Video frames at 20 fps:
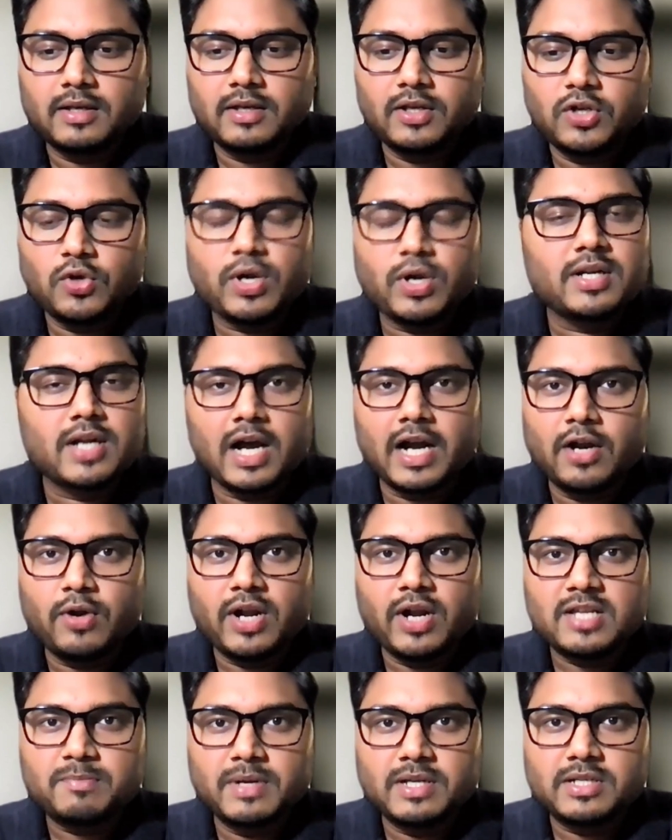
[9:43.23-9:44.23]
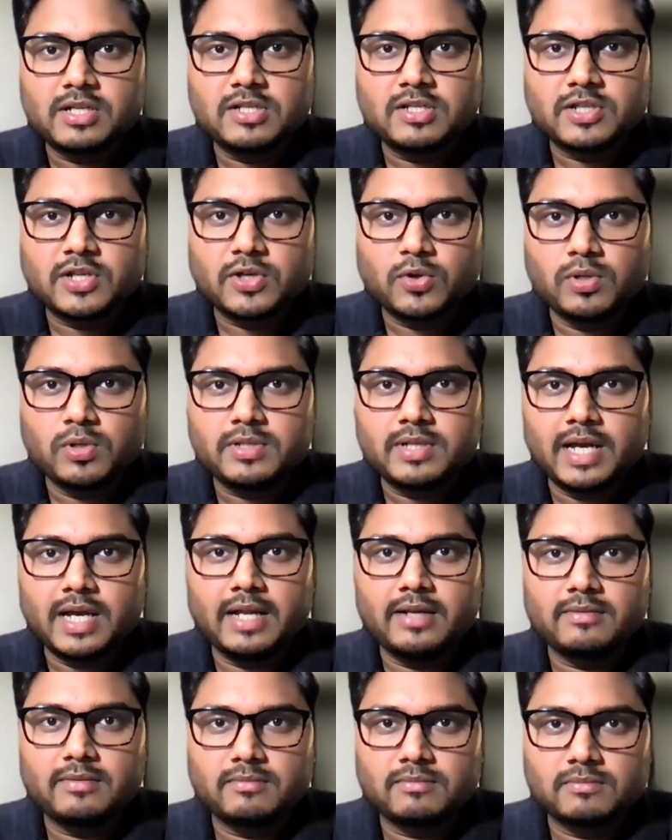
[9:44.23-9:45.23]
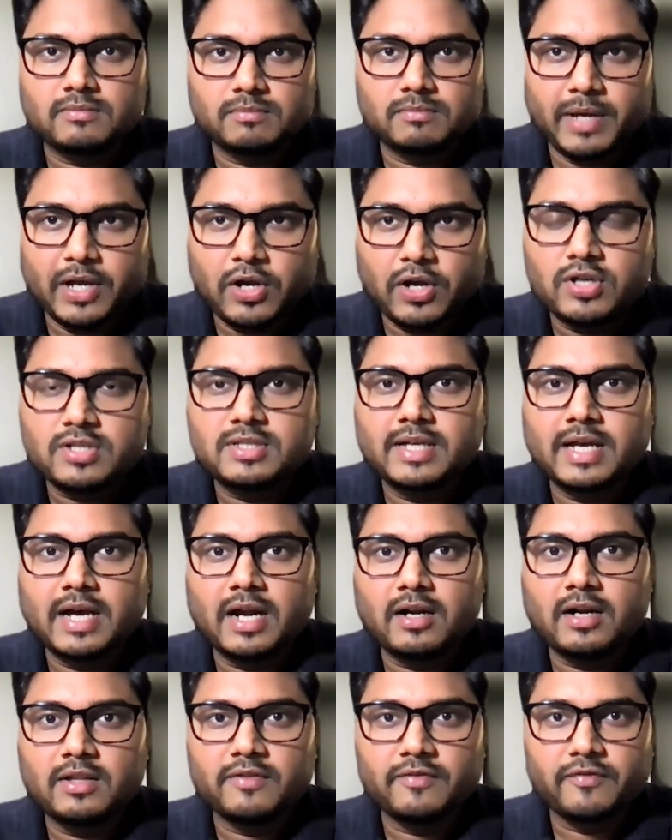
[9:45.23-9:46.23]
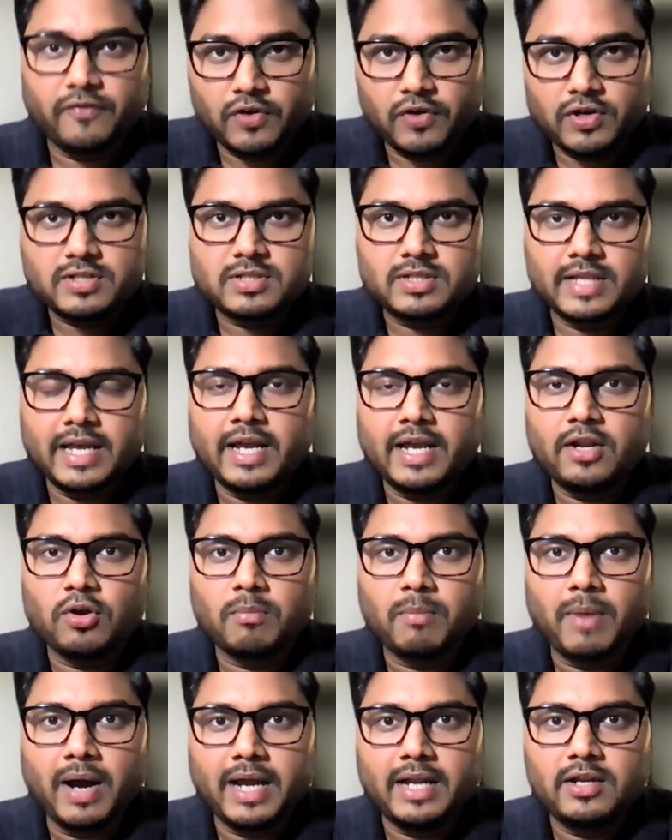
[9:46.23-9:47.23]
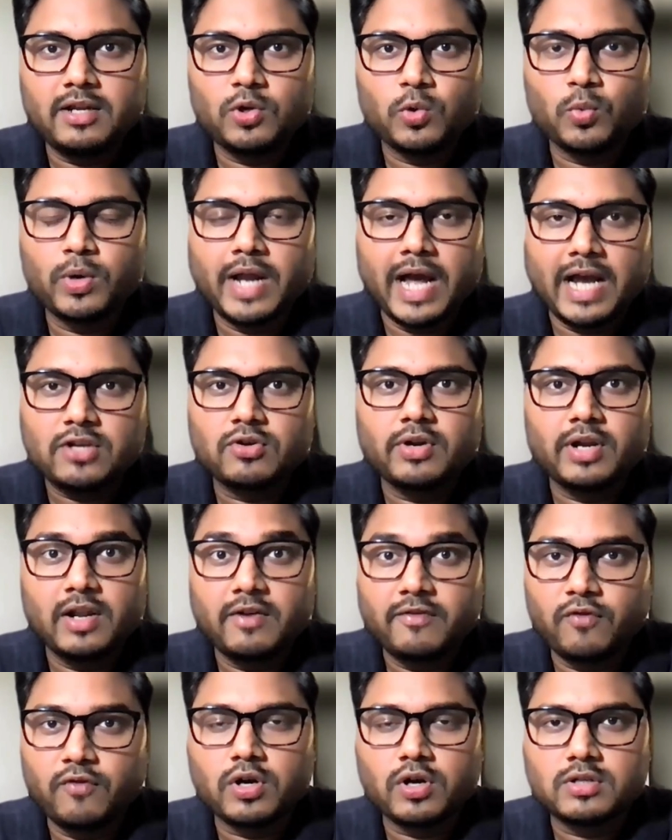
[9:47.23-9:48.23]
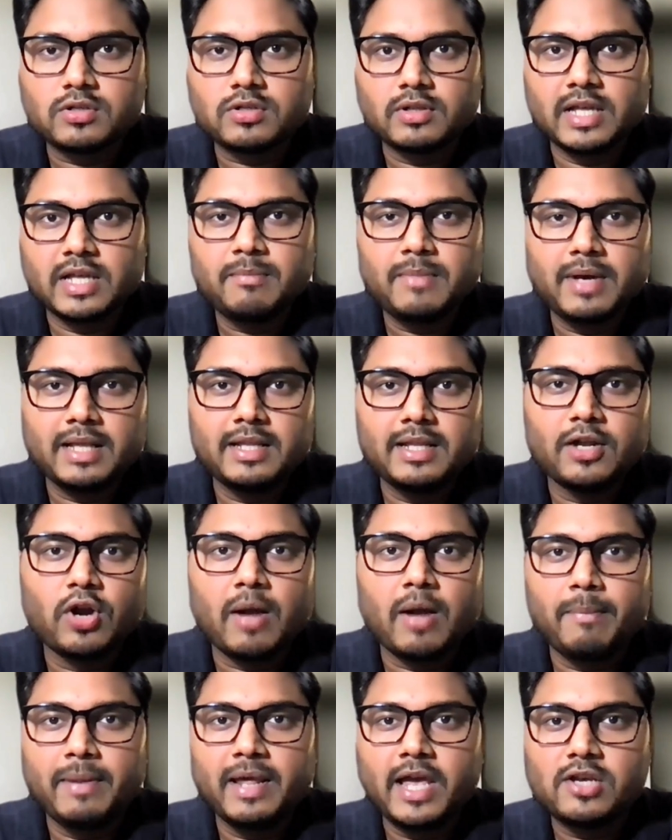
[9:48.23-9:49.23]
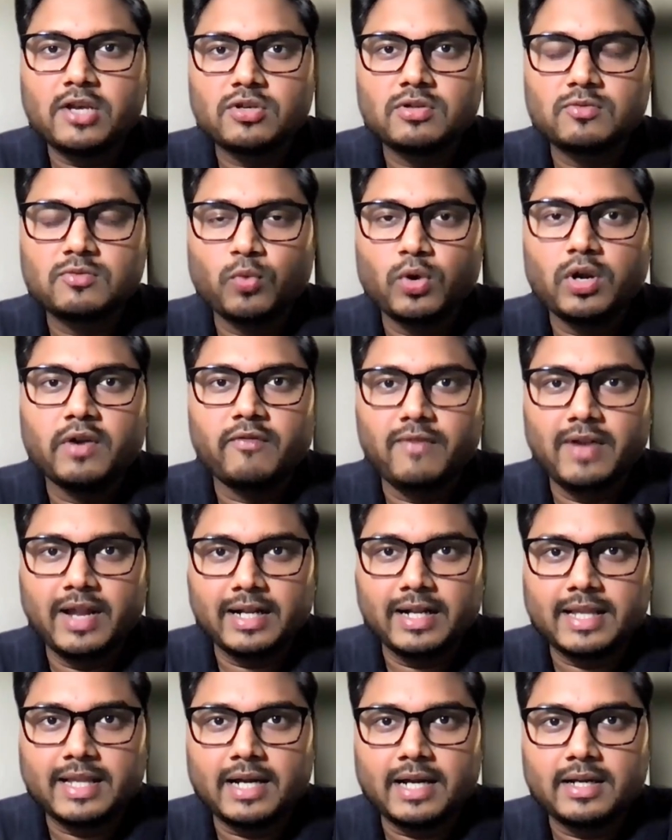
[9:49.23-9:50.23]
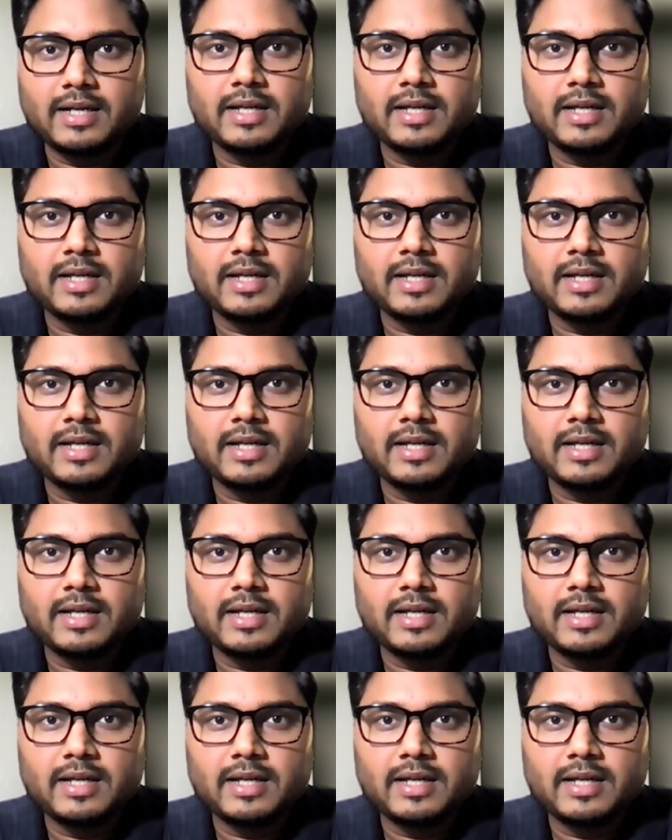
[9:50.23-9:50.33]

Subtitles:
you can target your aspirational schools, and because they are the first thing in your mind, you would actually really focus on them, and your application will reflect that.